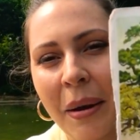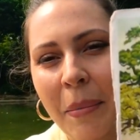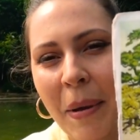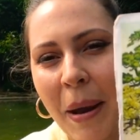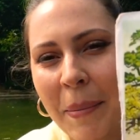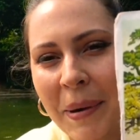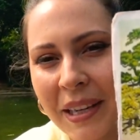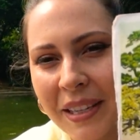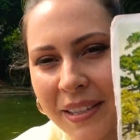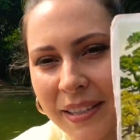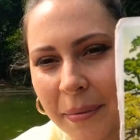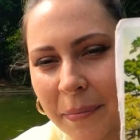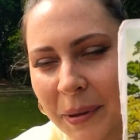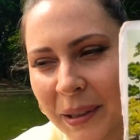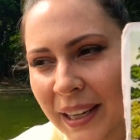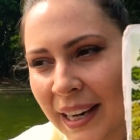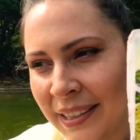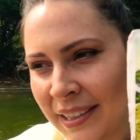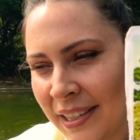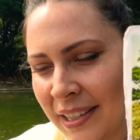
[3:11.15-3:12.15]
Maybe it
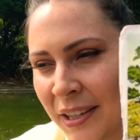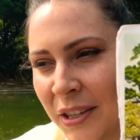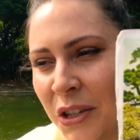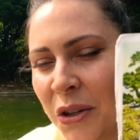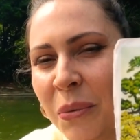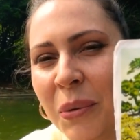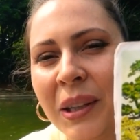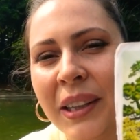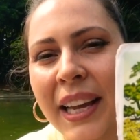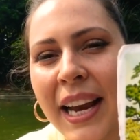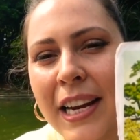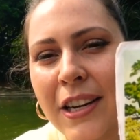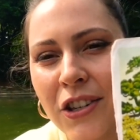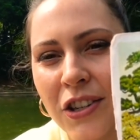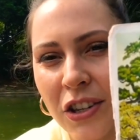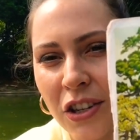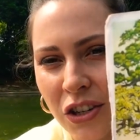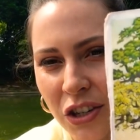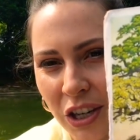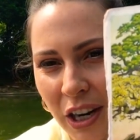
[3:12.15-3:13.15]
symbolizes a new
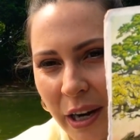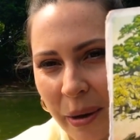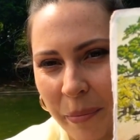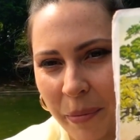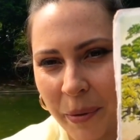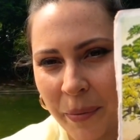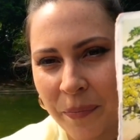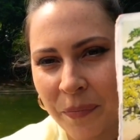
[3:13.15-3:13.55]
relationship.